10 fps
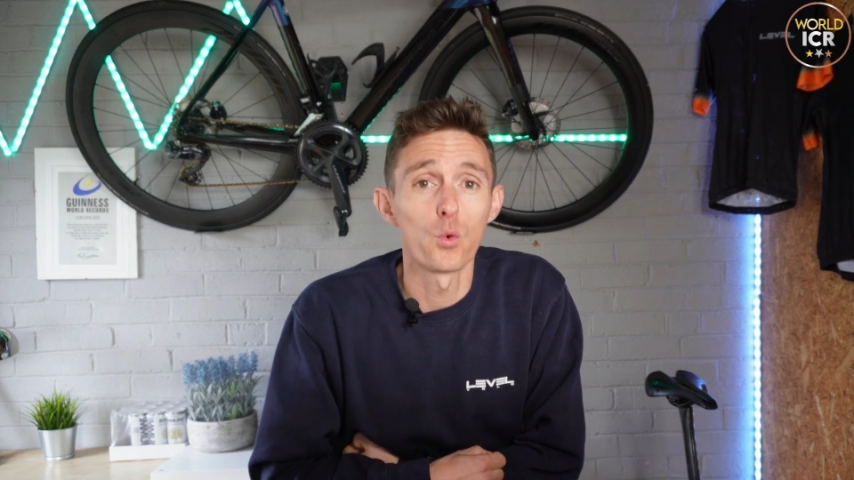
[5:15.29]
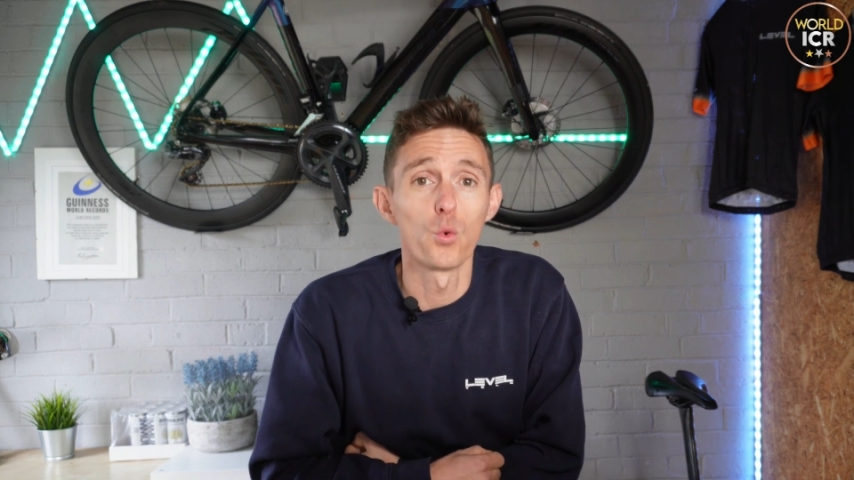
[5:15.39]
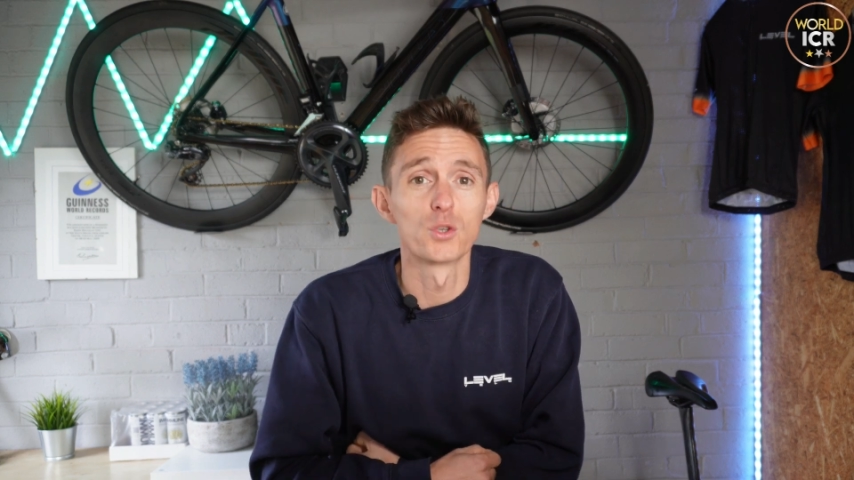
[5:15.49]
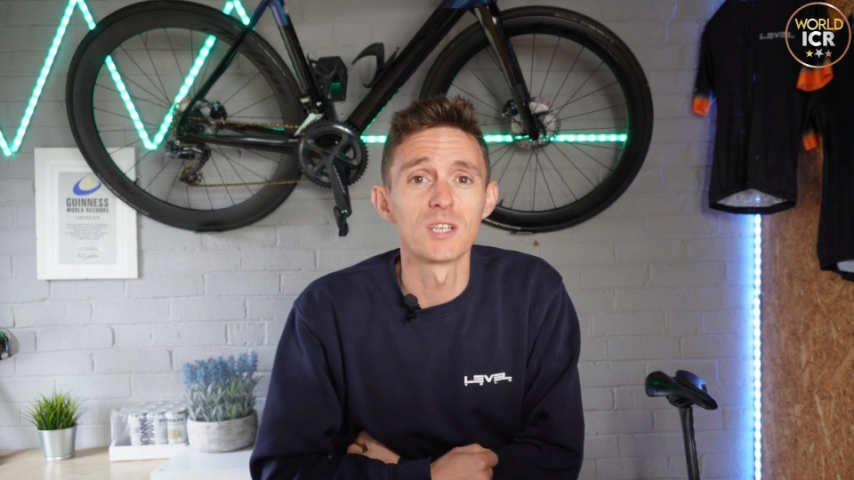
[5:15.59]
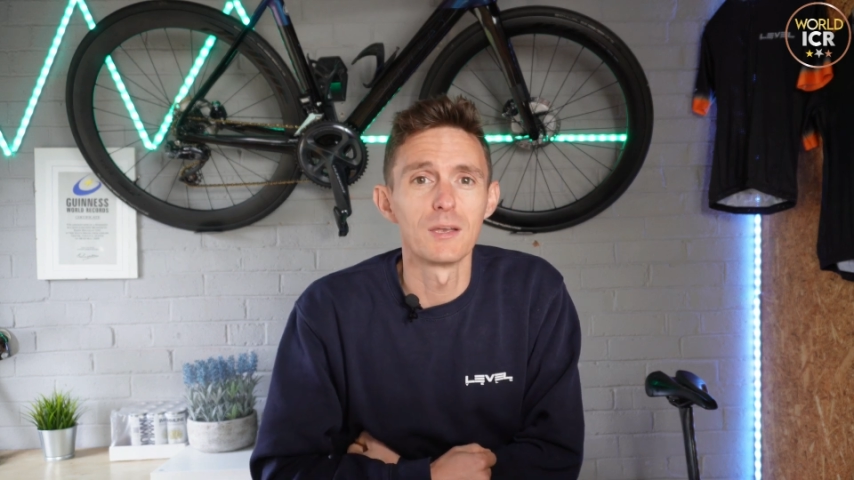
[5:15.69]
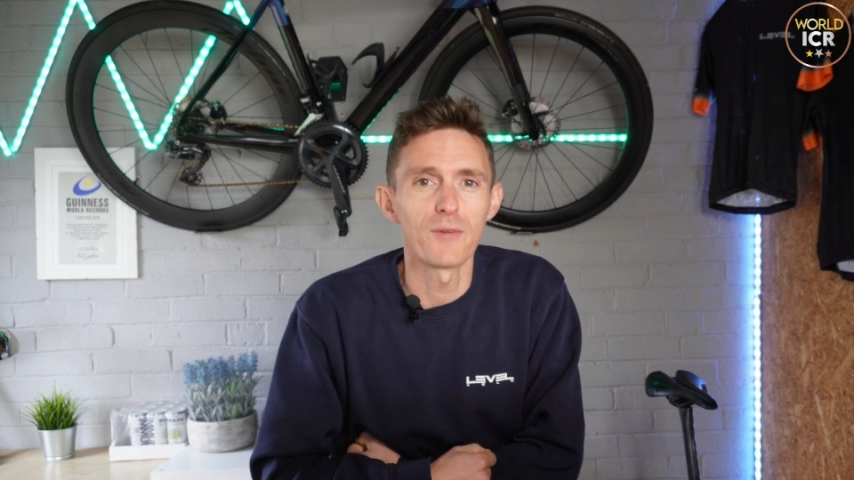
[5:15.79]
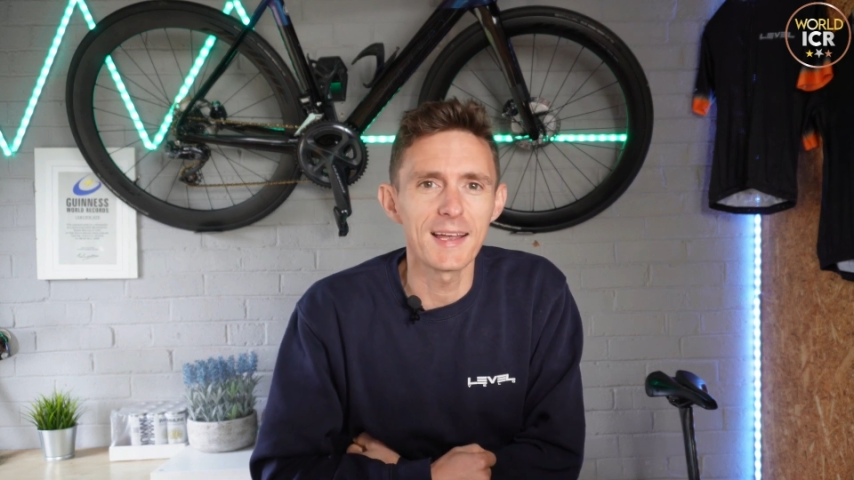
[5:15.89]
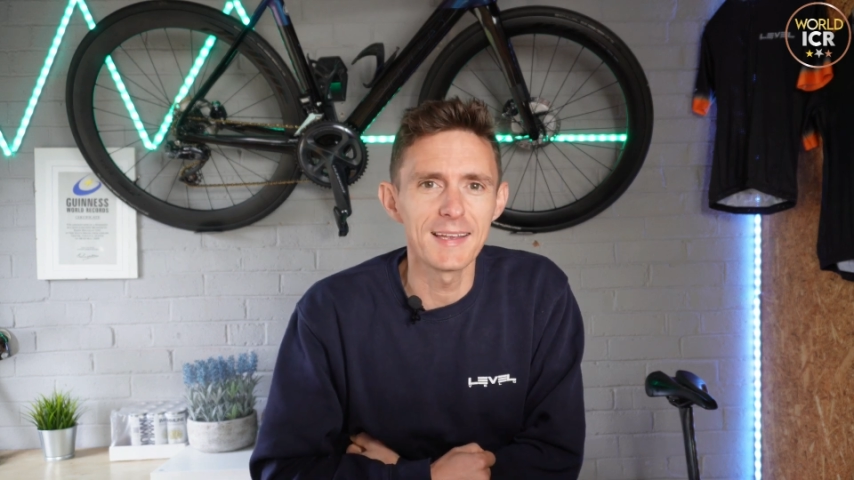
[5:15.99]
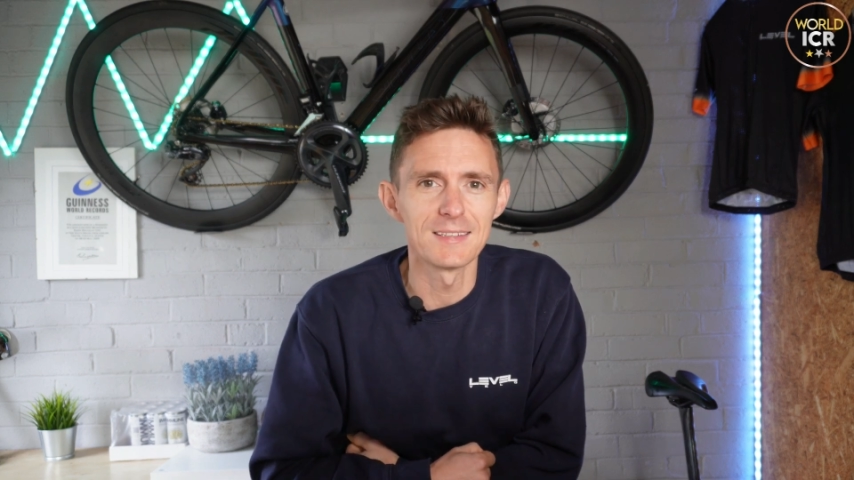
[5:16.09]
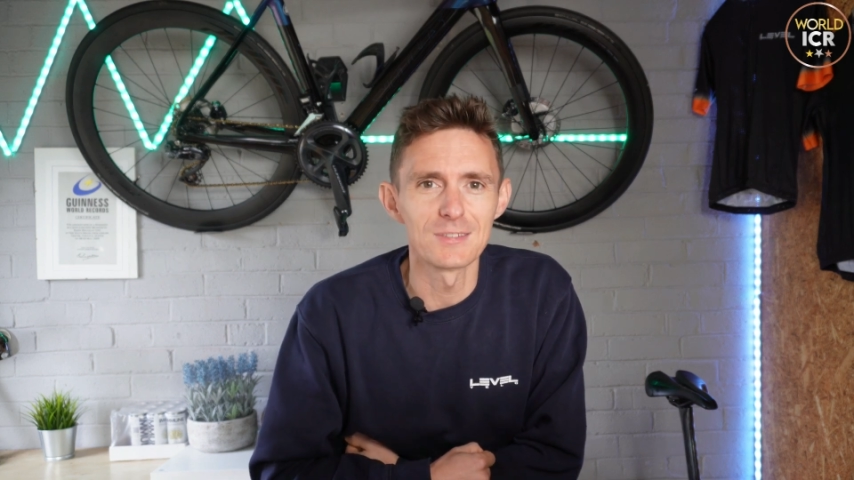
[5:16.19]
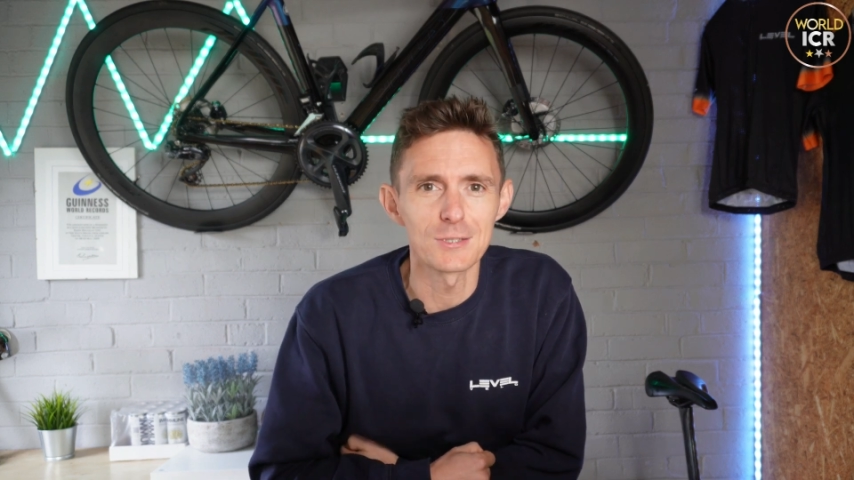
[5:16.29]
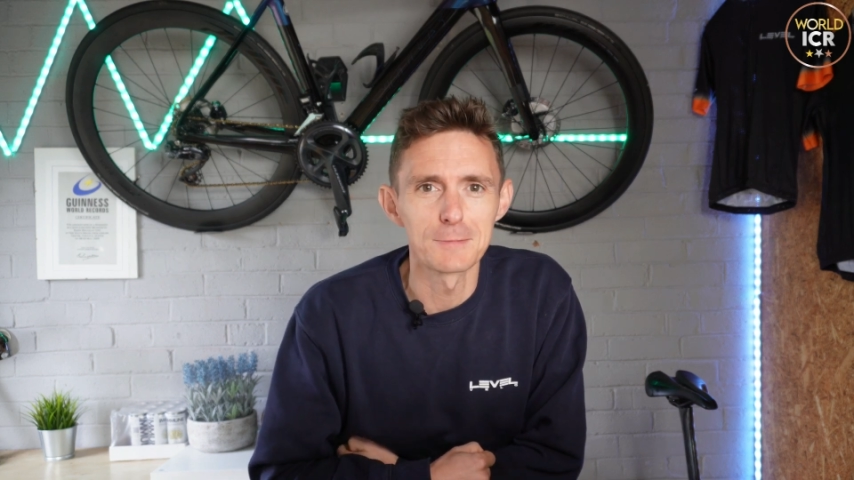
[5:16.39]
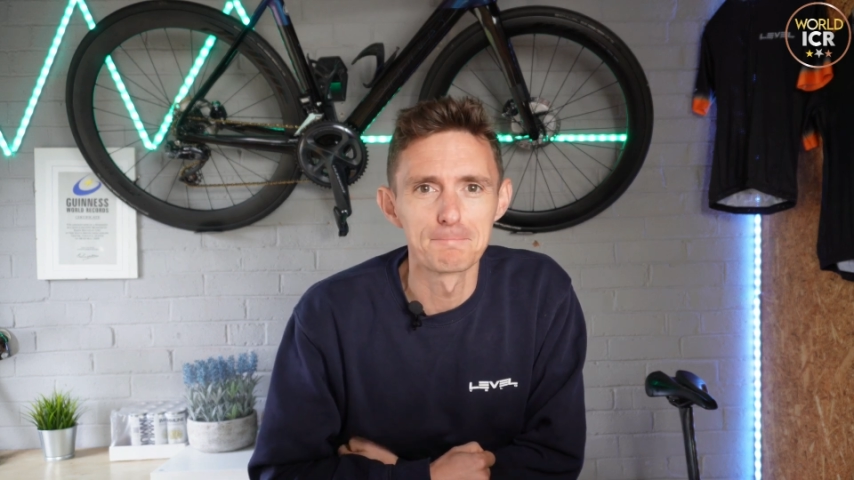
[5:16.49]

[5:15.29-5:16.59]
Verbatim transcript: quarterly rankings.